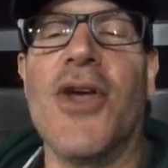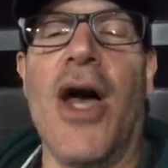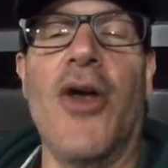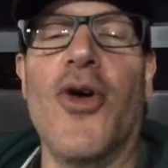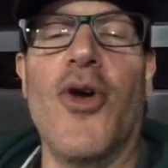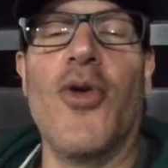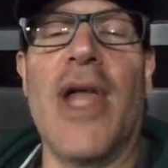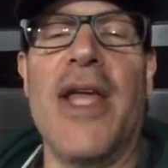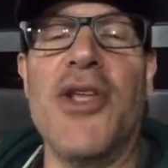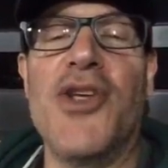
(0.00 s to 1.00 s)
I don't know who
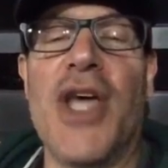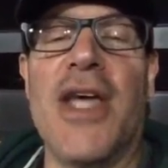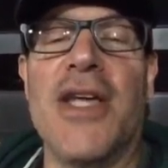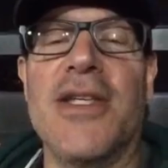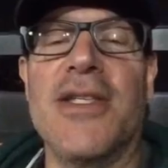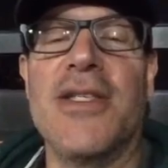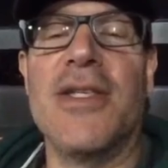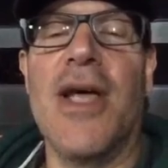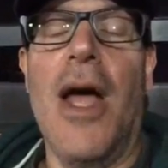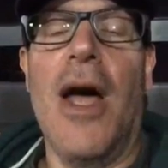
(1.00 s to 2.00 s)
Lenny J
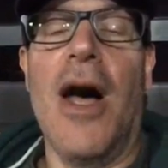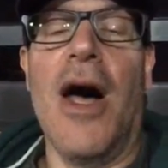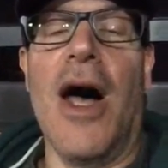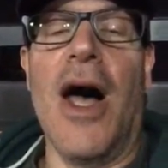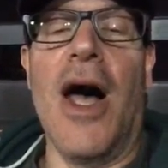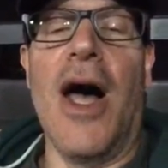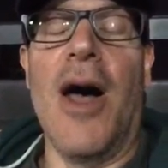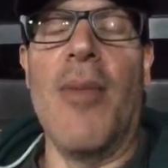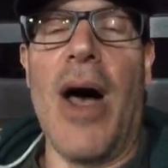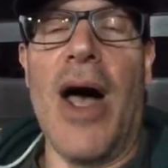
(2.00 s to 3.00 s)
is.
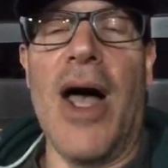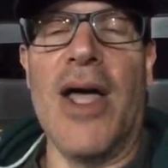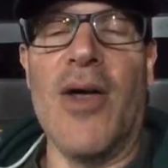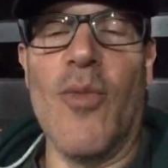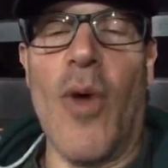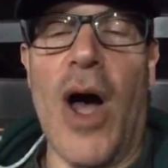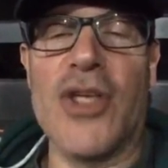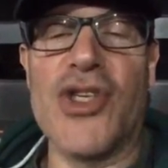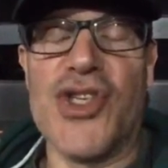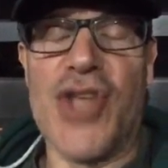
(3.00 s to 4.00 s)
Um, I
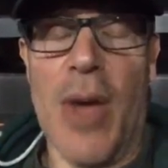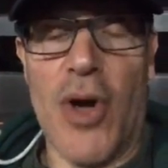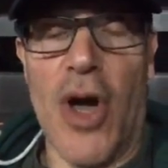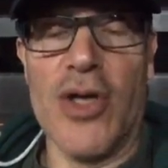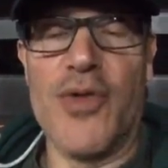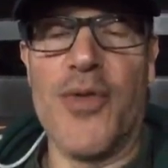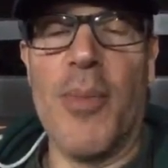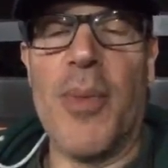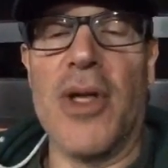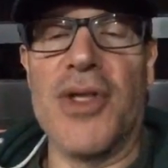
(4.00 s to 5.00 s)
watched some college
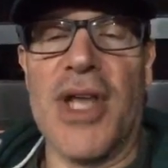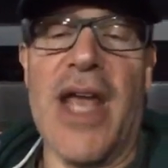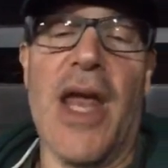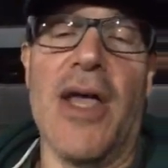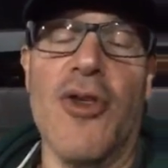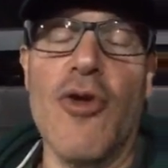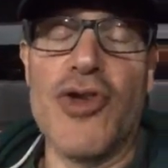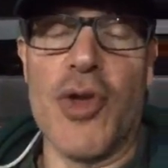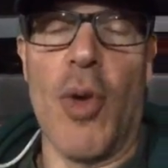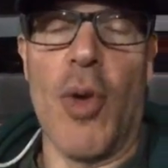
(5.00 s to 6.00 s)
football today, and I
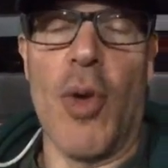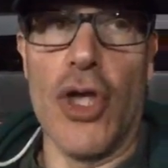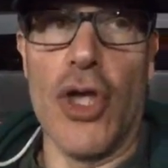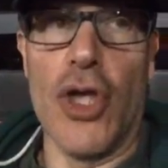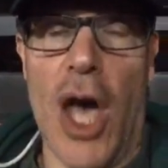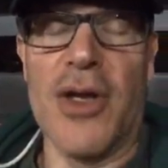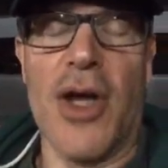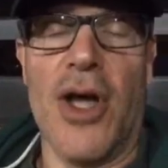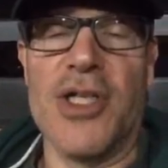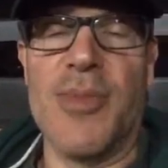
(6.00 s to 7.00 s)
used to watch a lot of
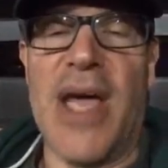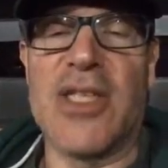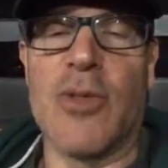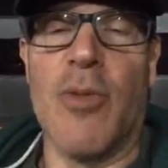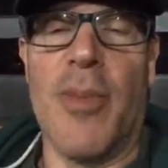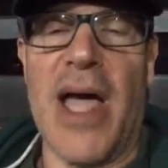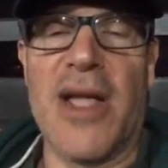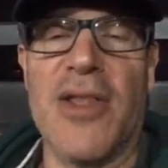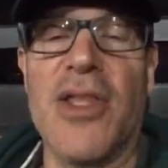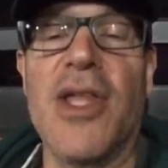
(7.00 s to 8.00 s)
college basketball
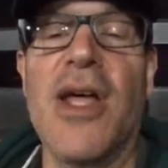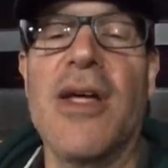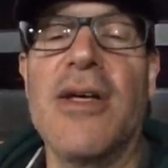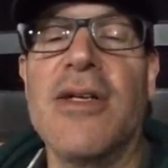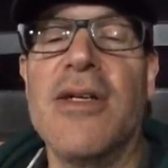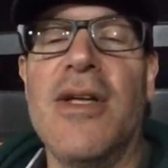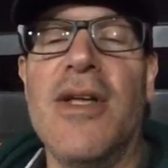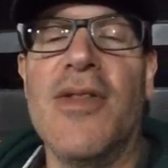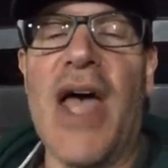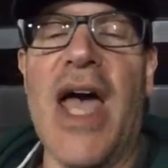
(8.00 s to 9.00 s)
back in the day.
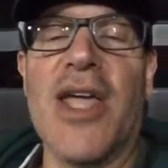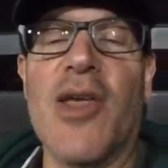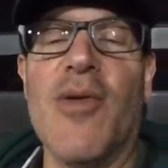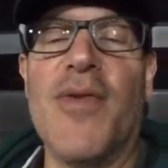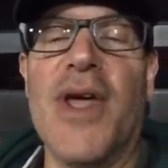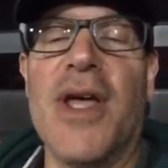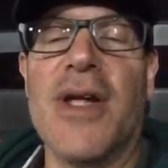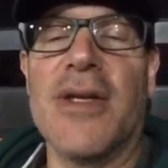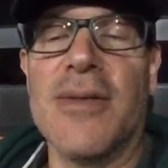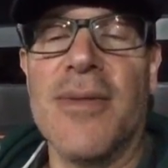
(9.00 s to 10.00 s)
Thank you,
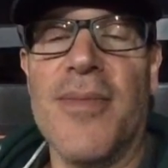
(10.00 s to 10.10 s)
Vin.